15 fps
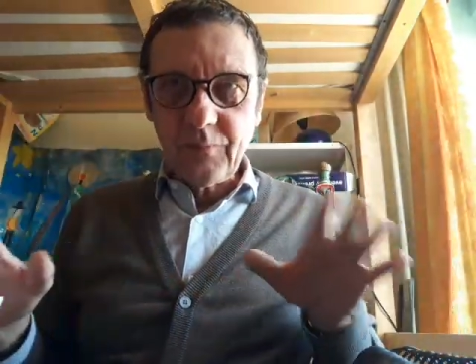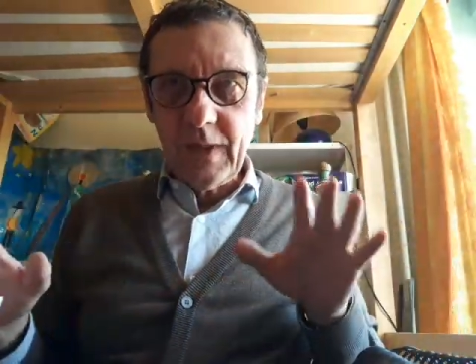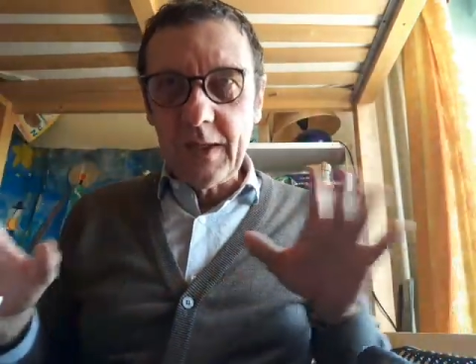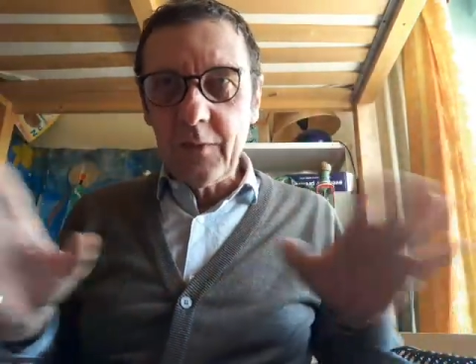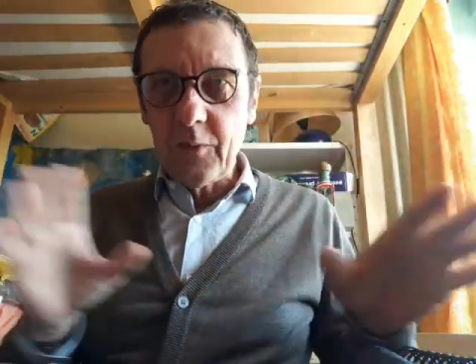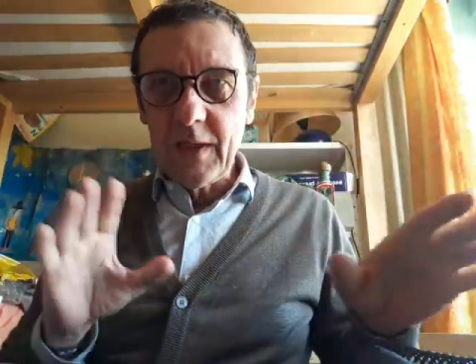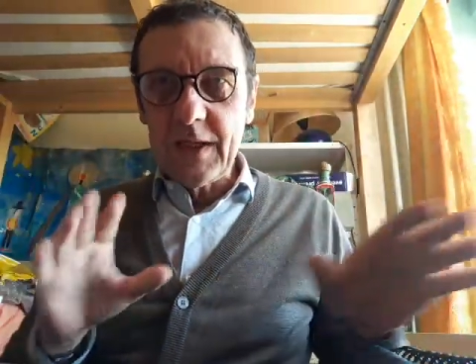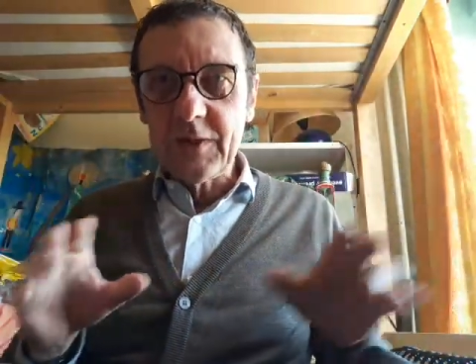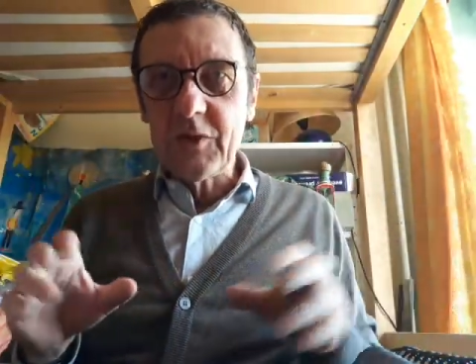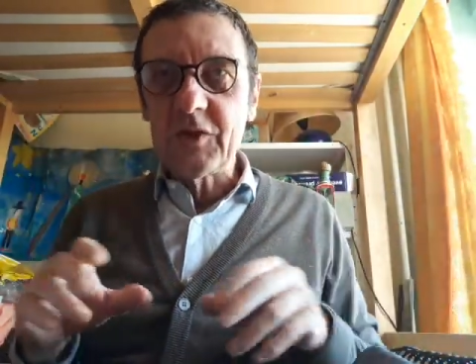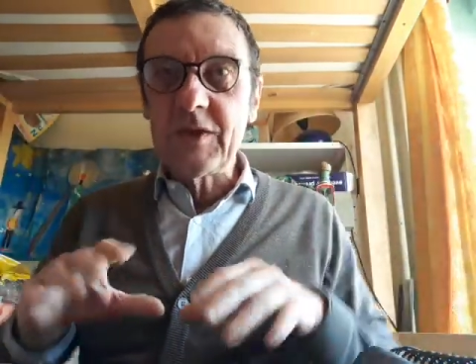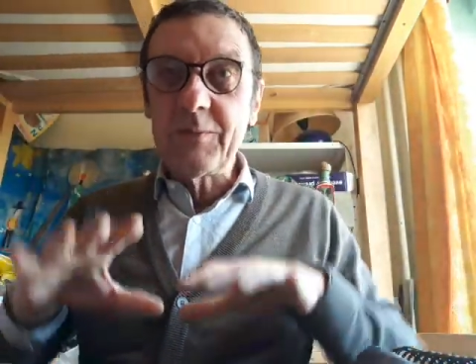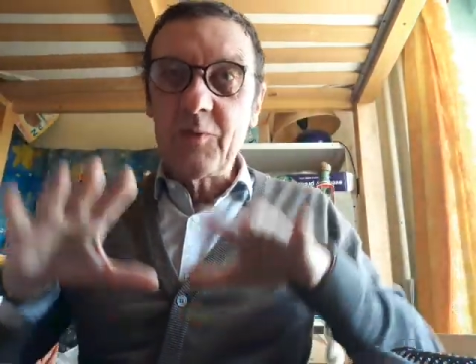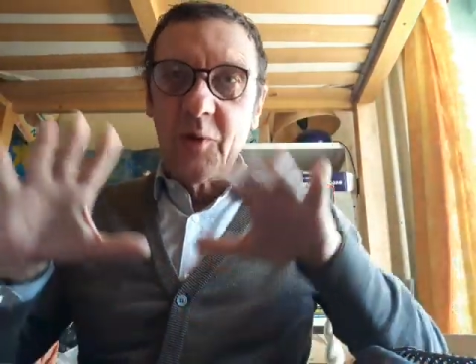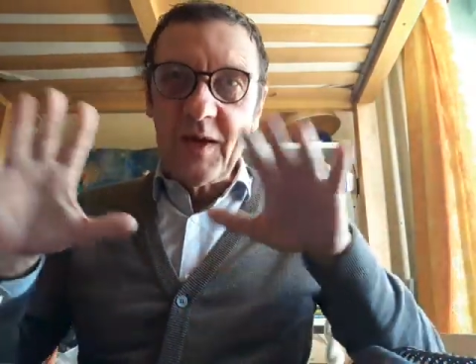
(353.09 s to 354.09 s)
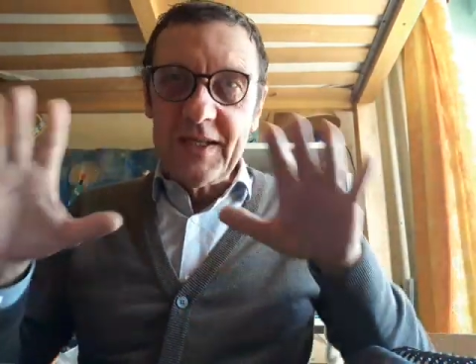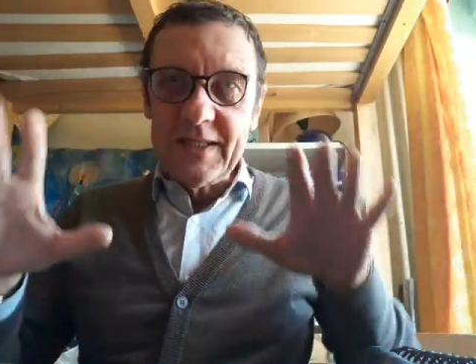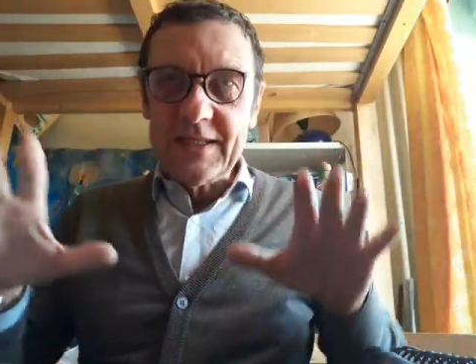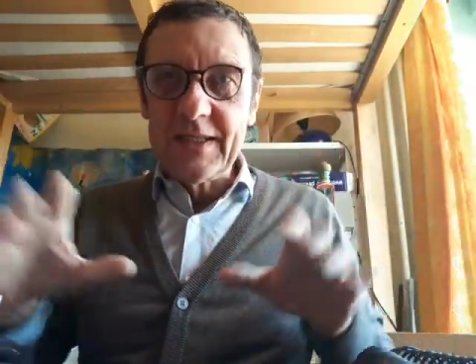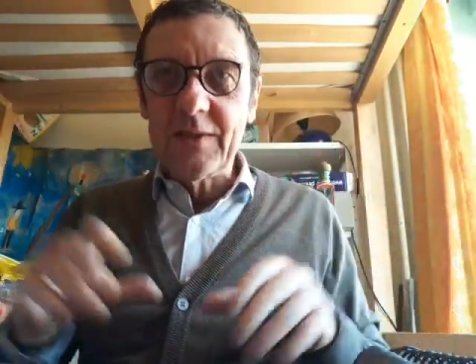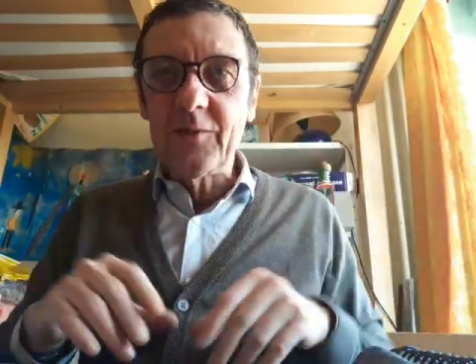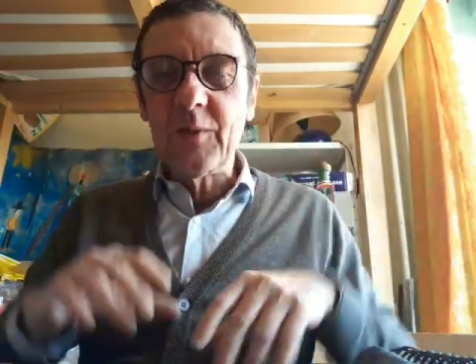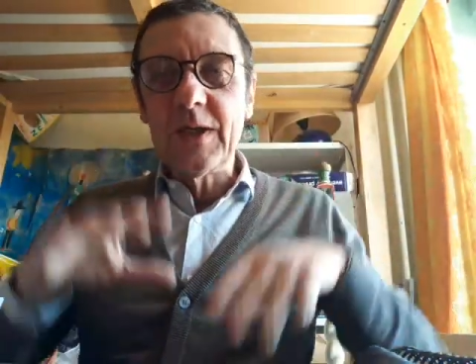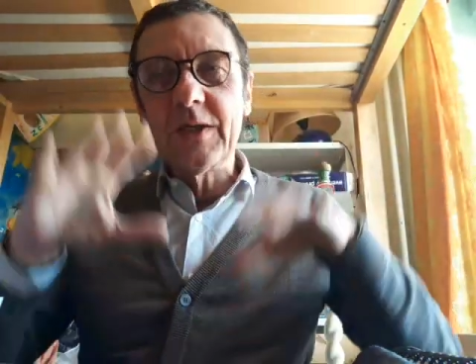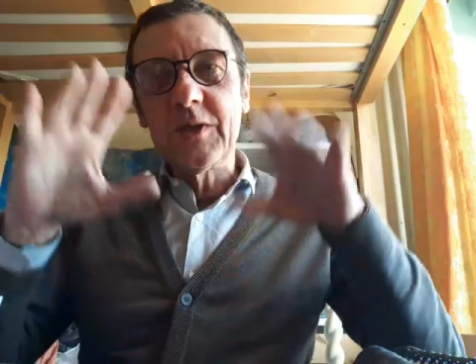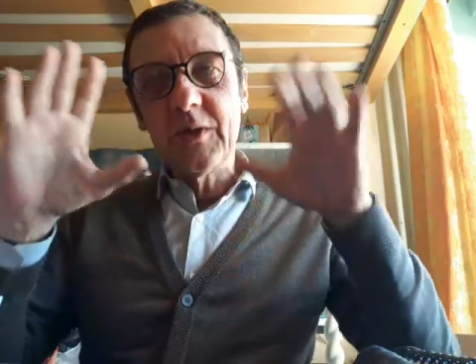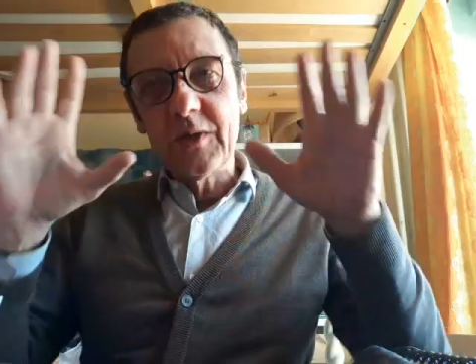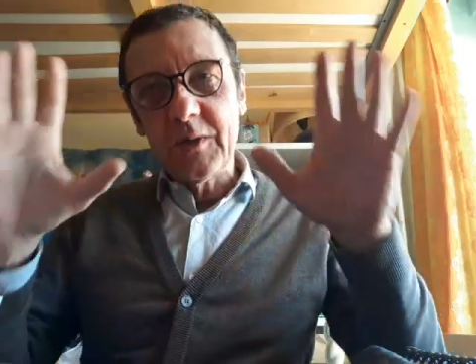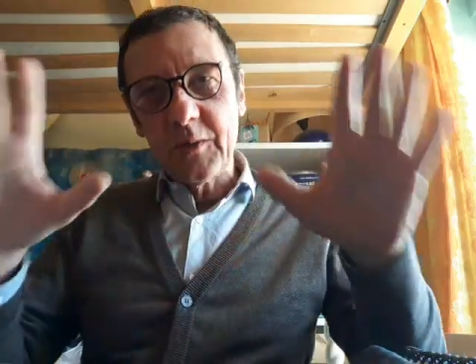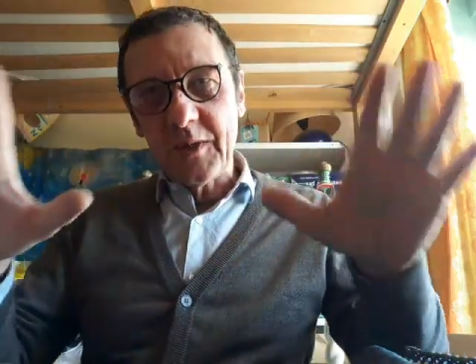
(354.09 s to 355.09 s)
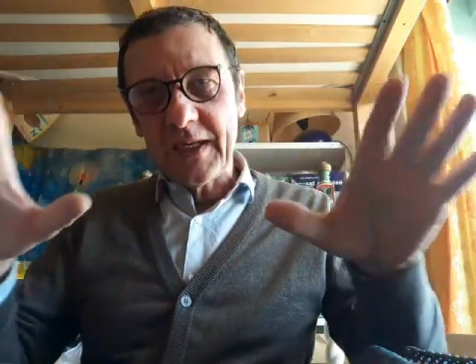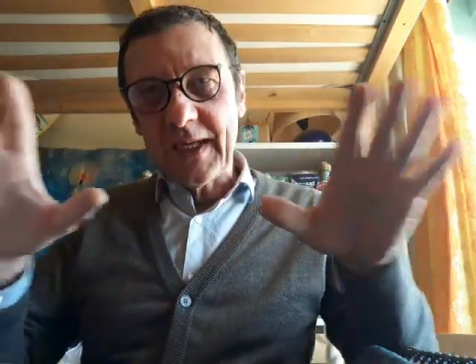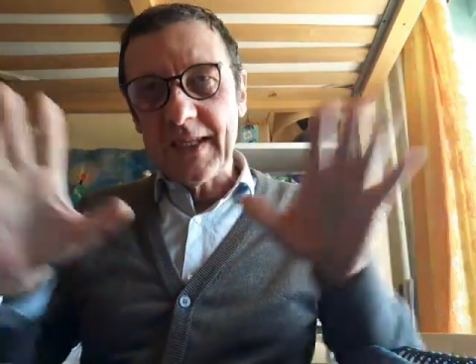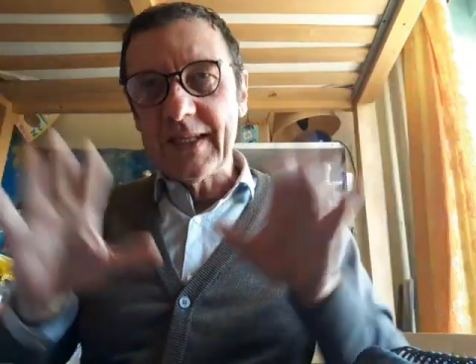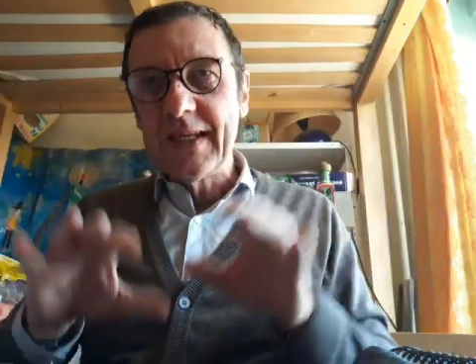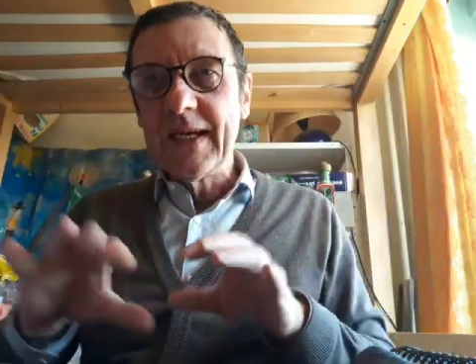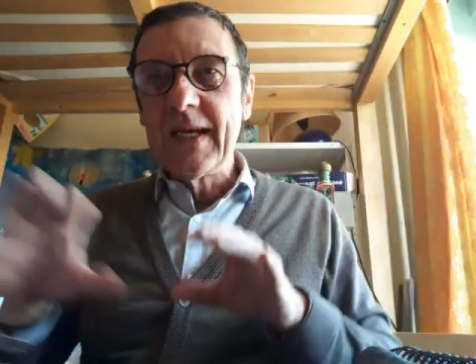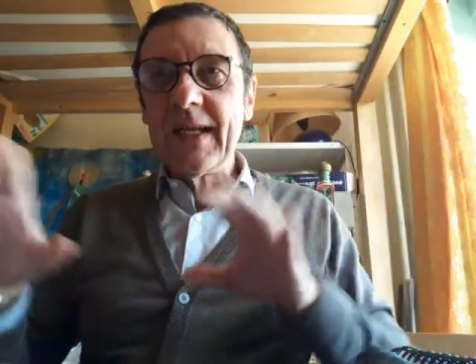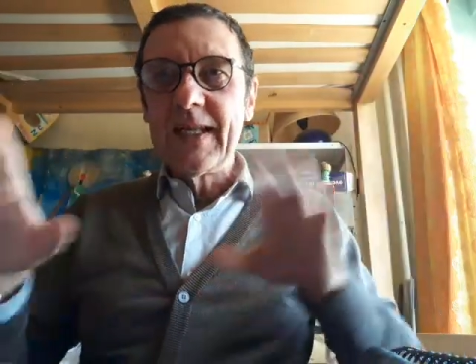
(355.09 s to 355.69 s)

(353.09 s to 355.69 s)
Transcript: in relationship to any situation so they can